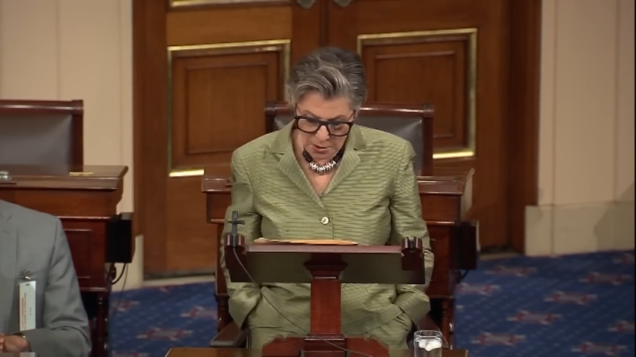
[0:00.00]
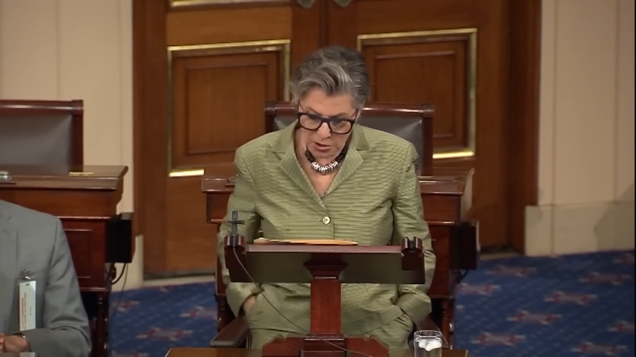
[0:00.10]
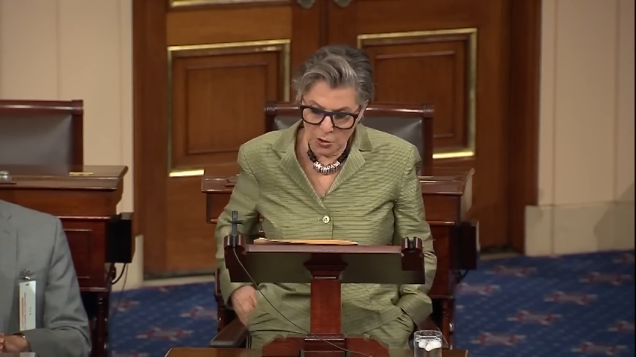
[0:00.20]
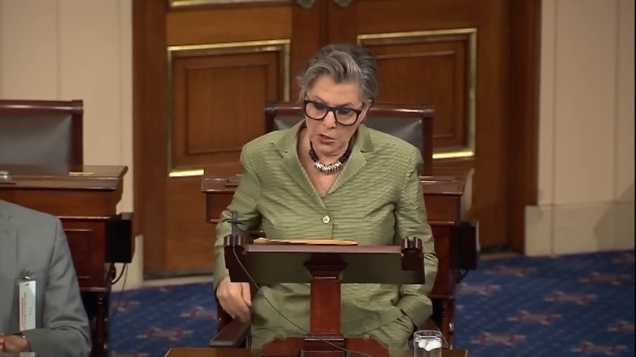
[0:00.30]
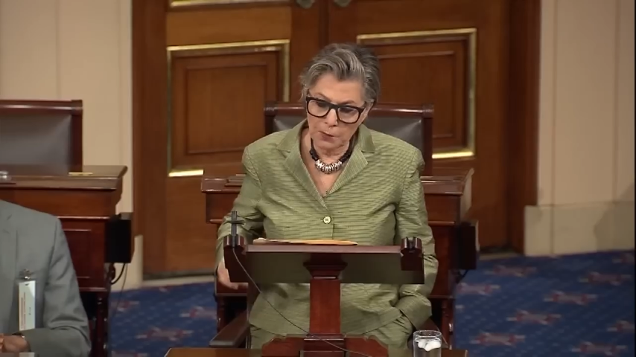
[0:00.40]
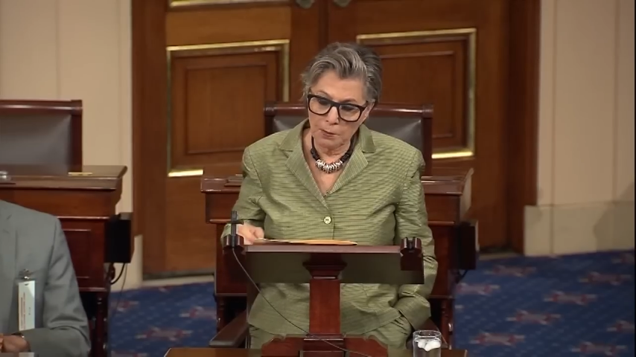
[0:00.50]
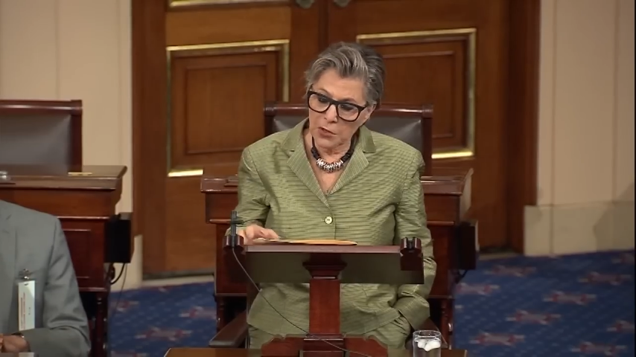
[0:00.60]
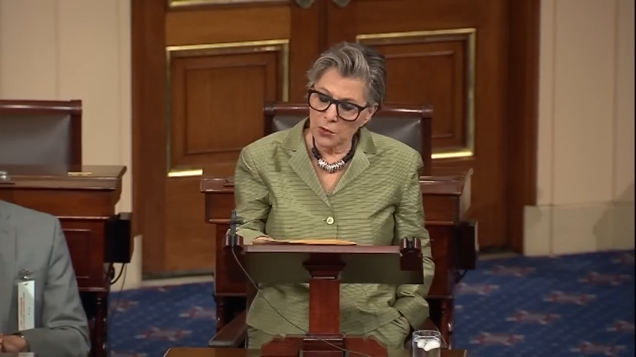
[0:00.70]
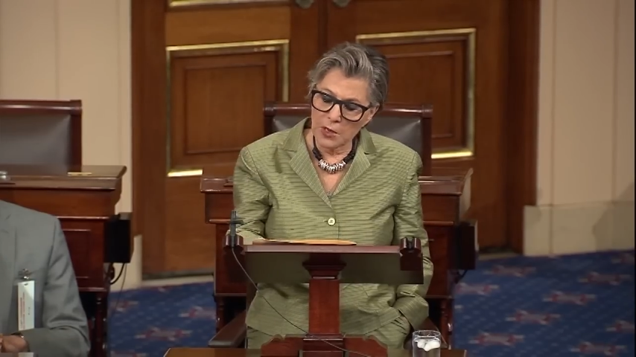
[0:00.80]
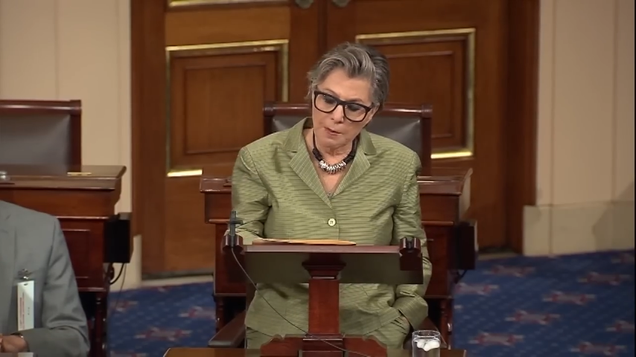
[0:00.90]

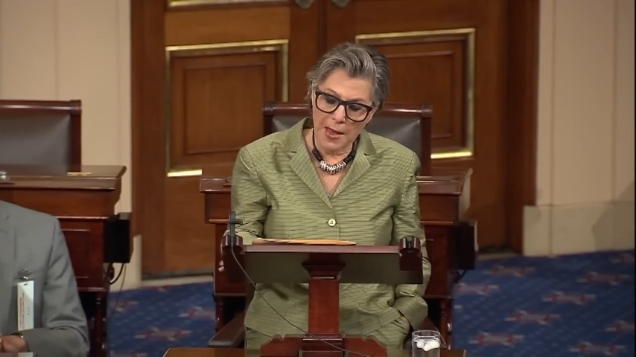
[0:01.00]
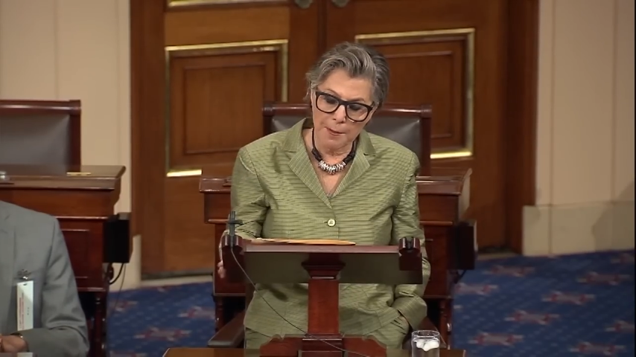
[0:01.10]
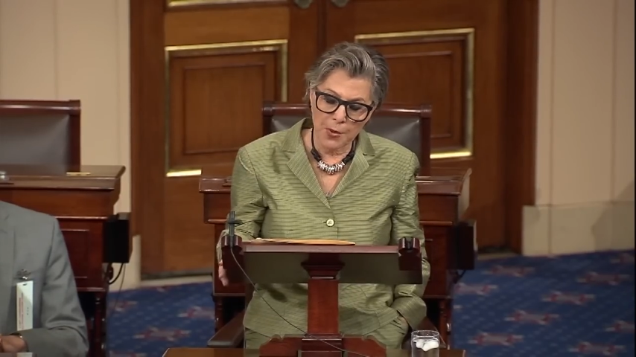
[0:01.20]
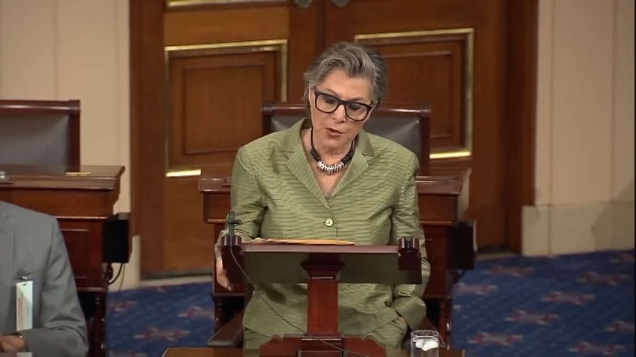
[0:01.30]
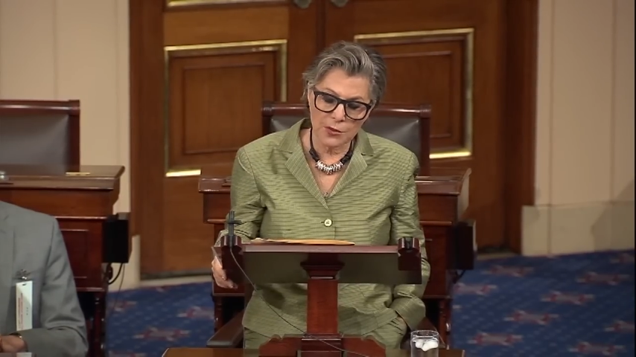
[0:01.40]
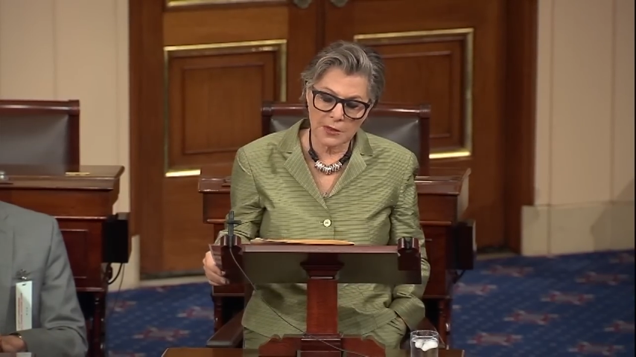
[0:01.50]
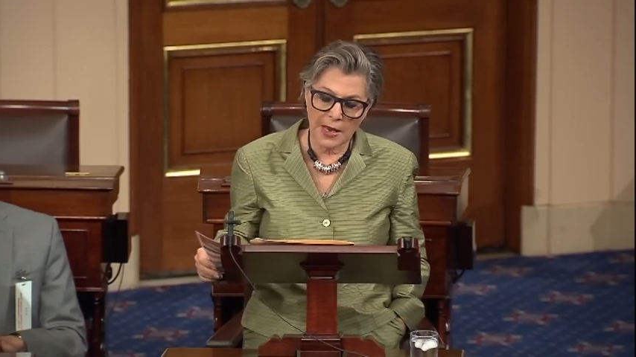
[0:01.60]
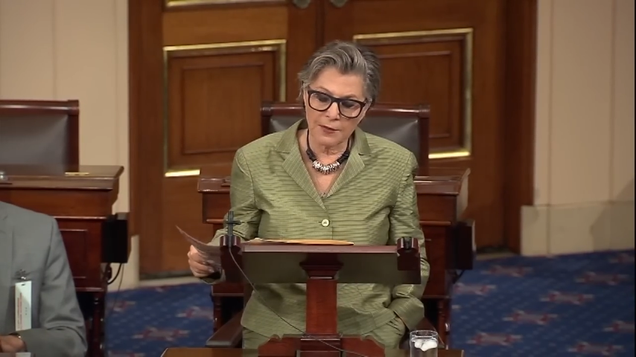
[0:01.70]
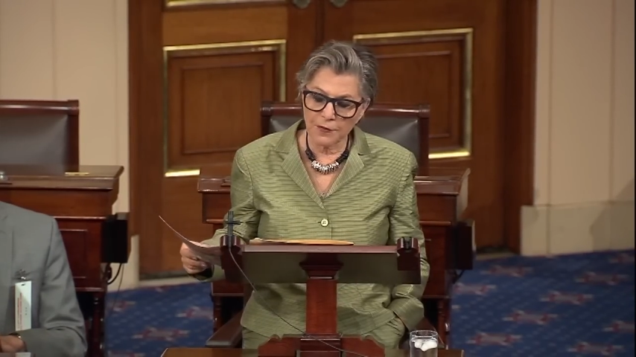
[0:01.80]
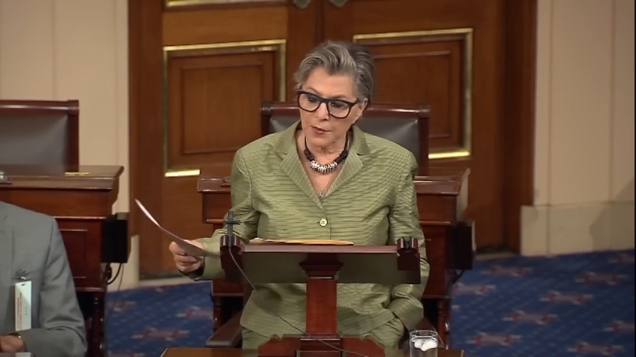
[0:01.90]
community members,
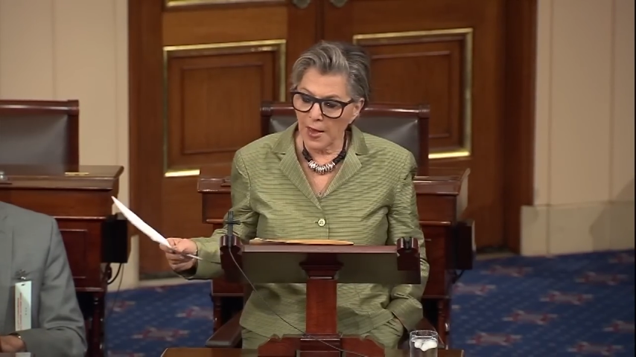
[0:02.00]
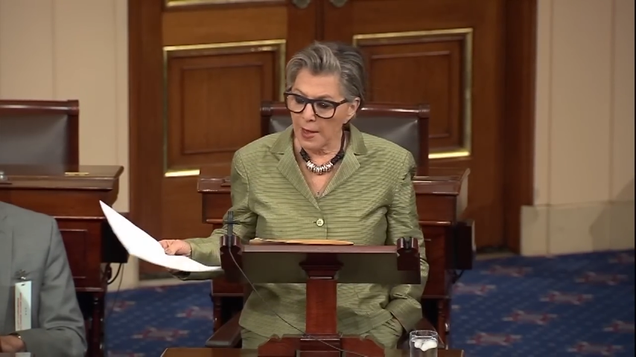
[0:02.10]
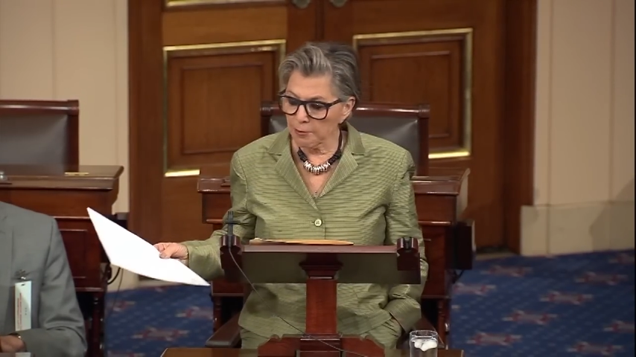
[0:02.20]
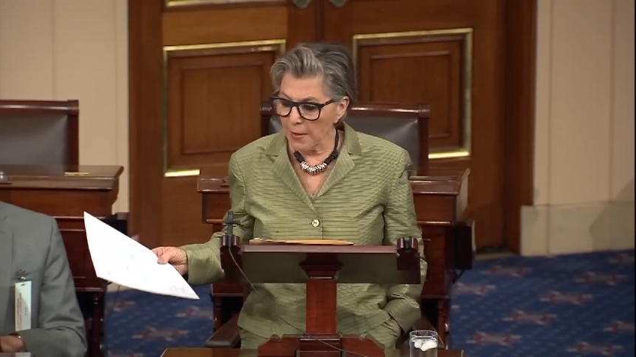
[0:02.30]
and for that